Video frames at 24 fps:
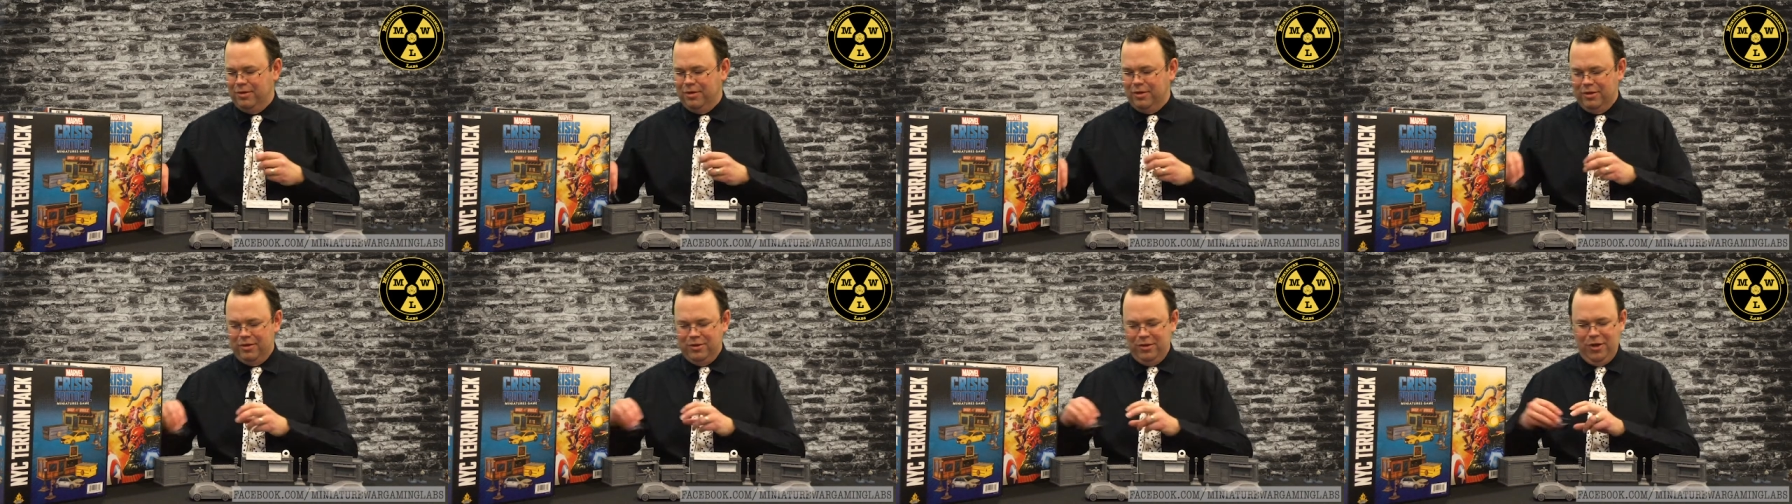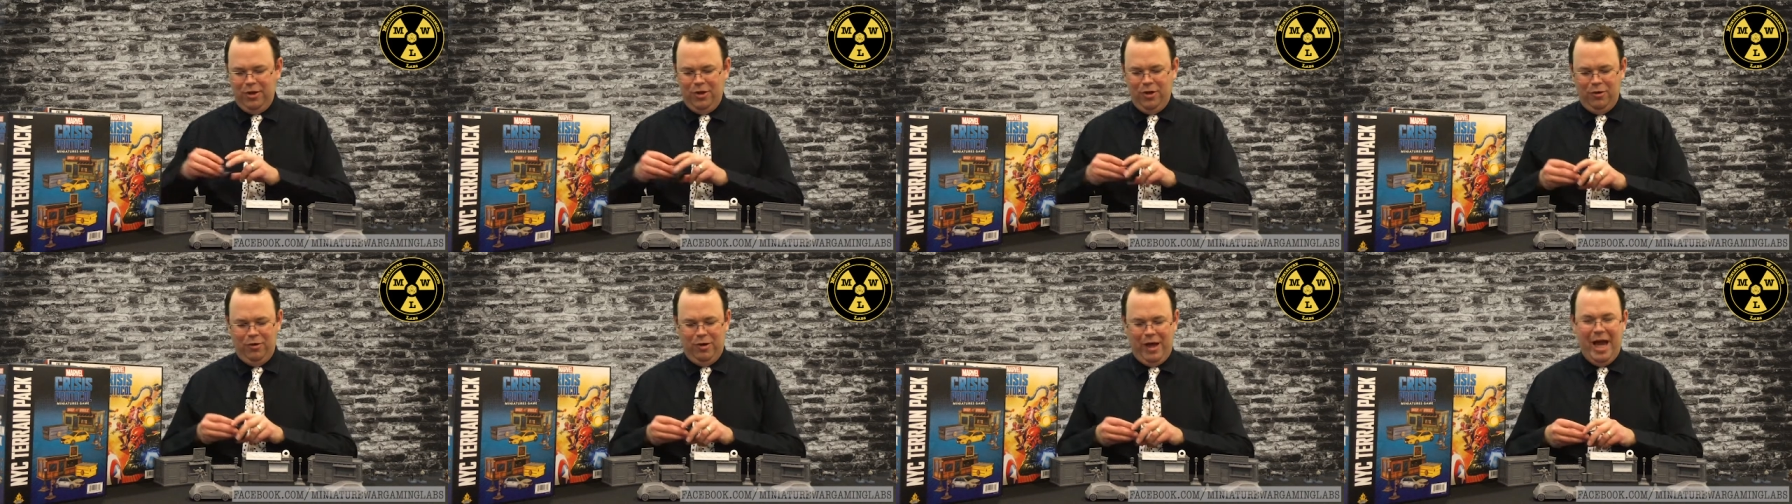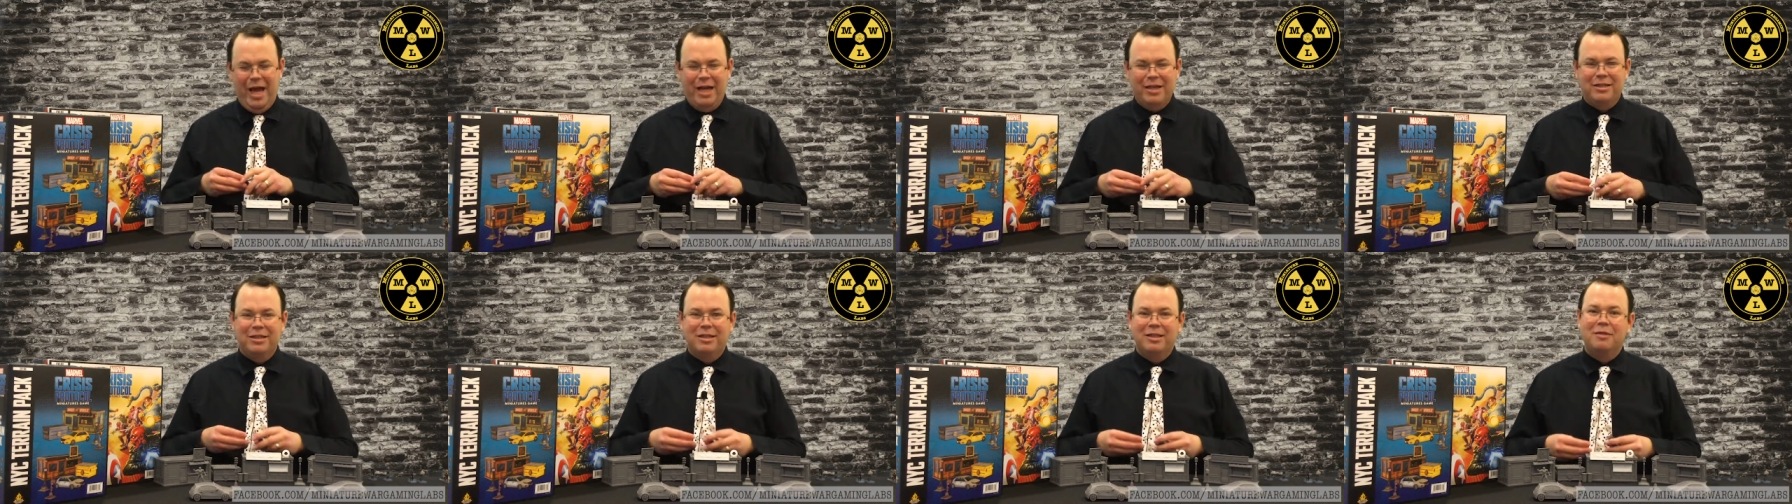So
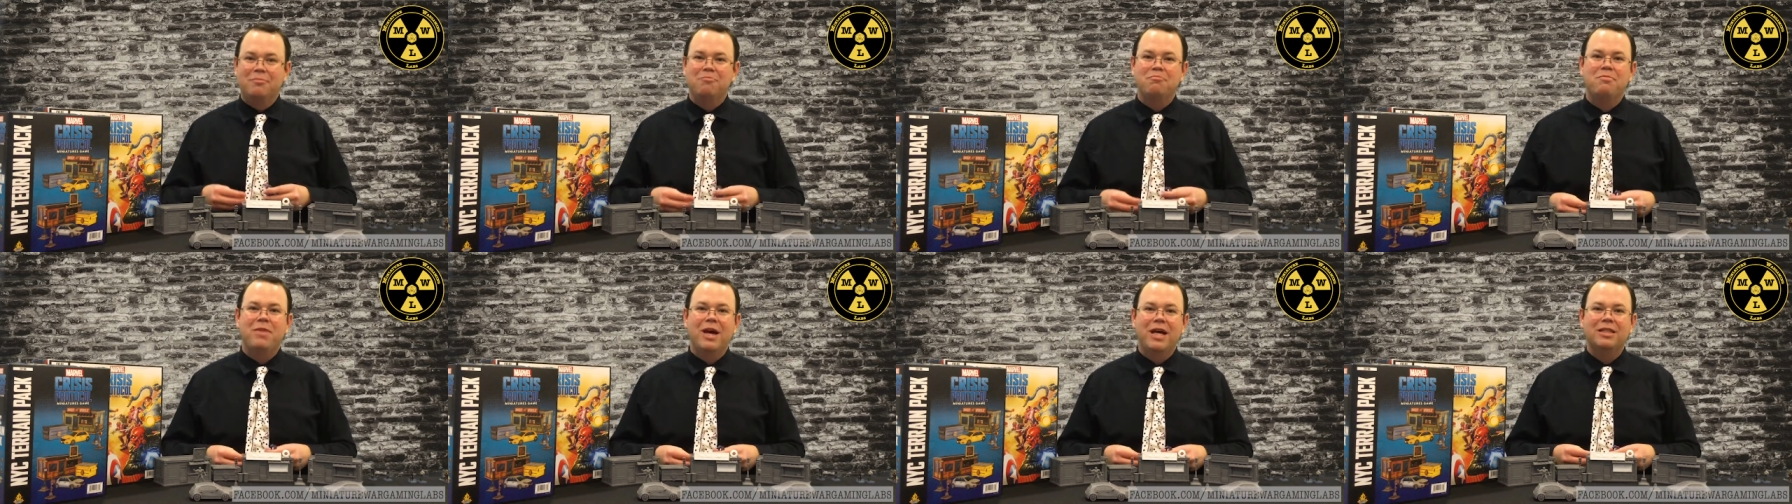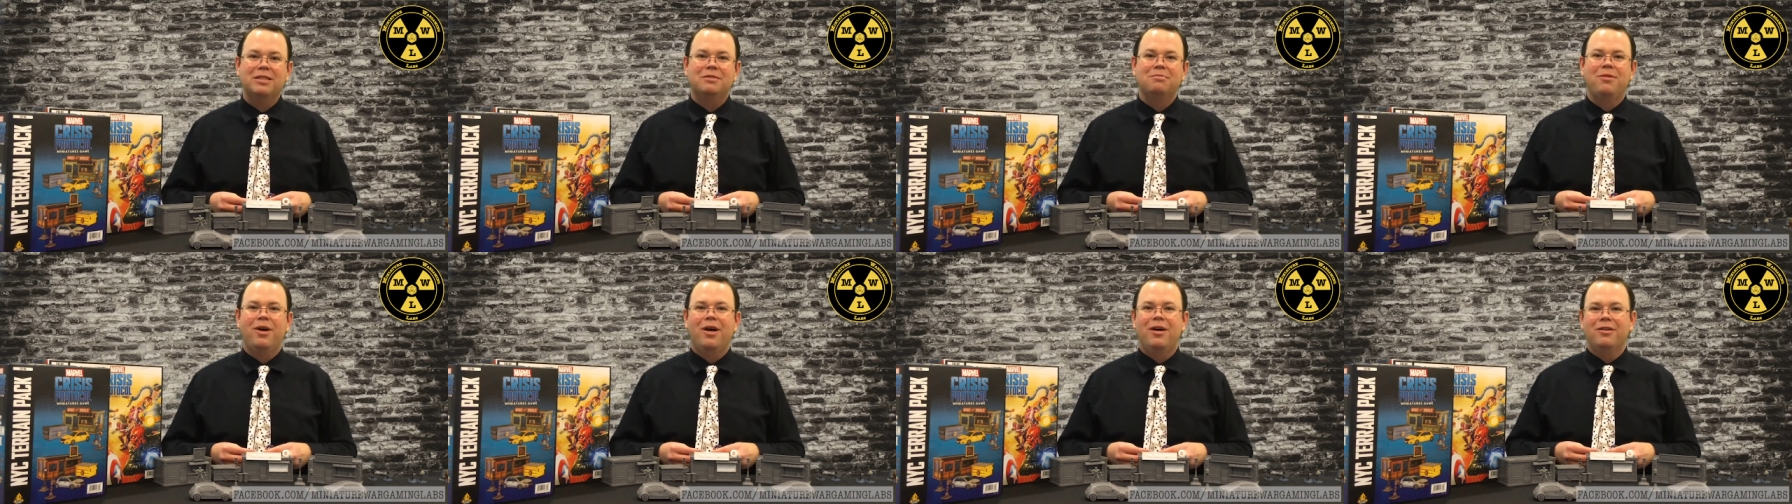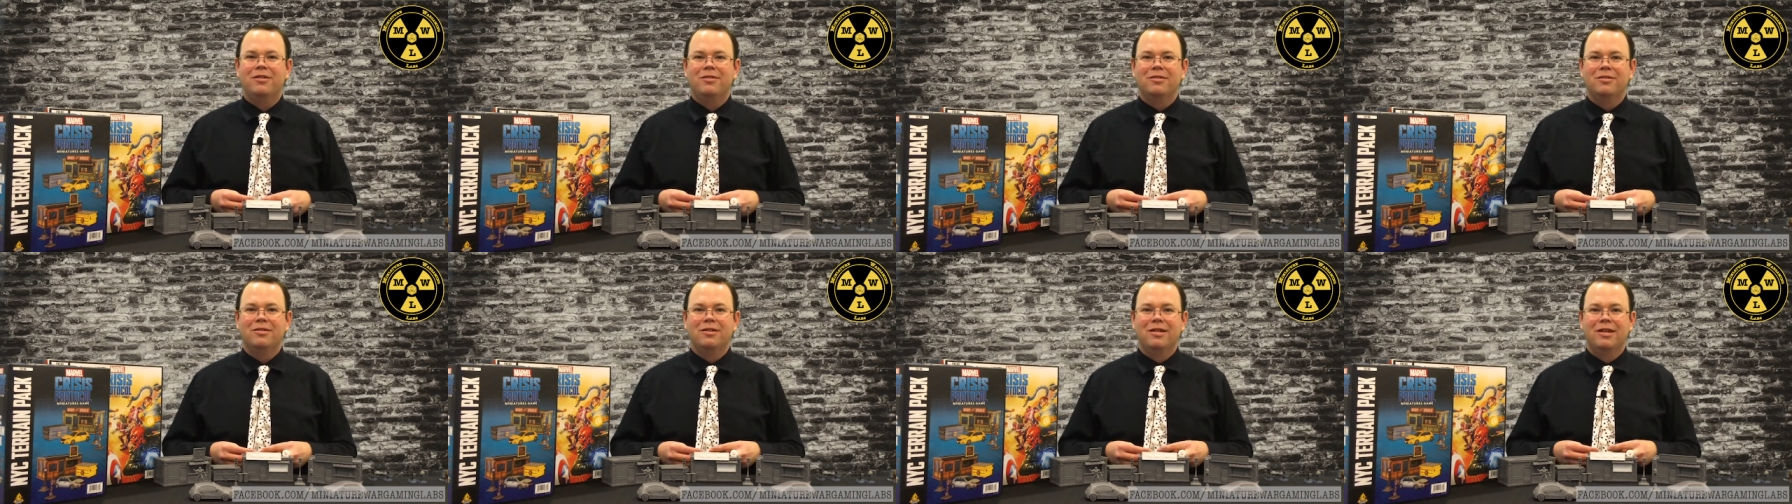actually the best
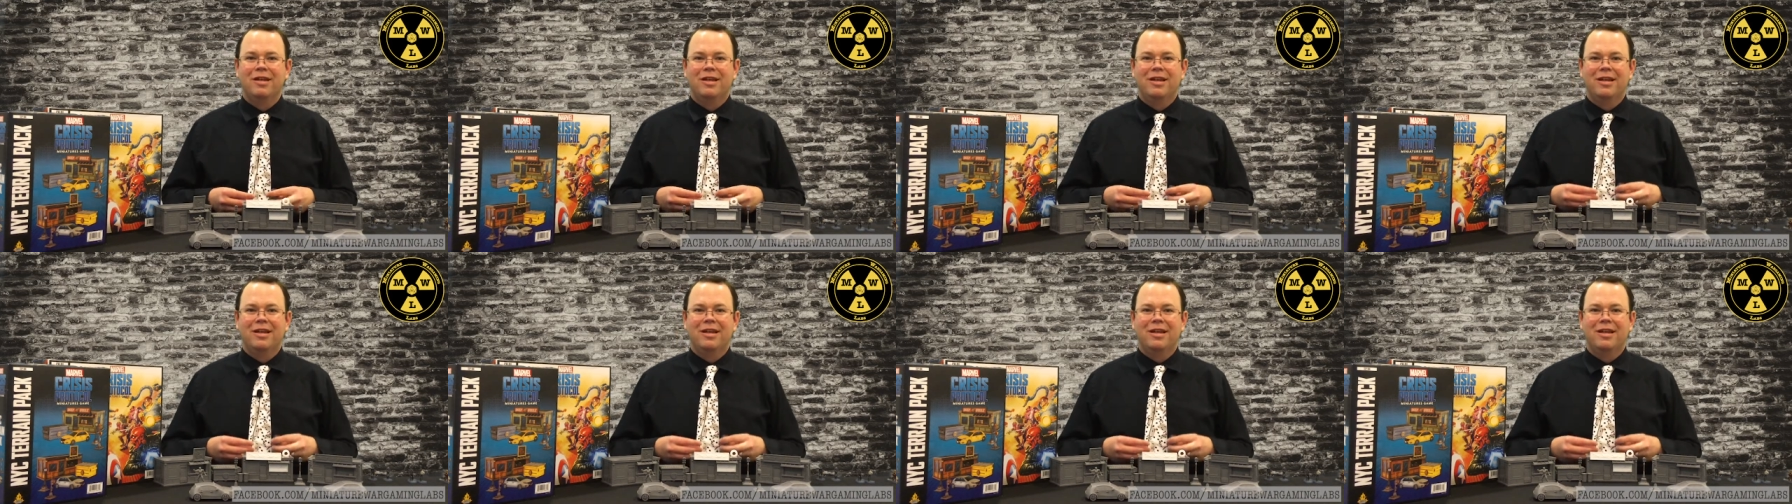model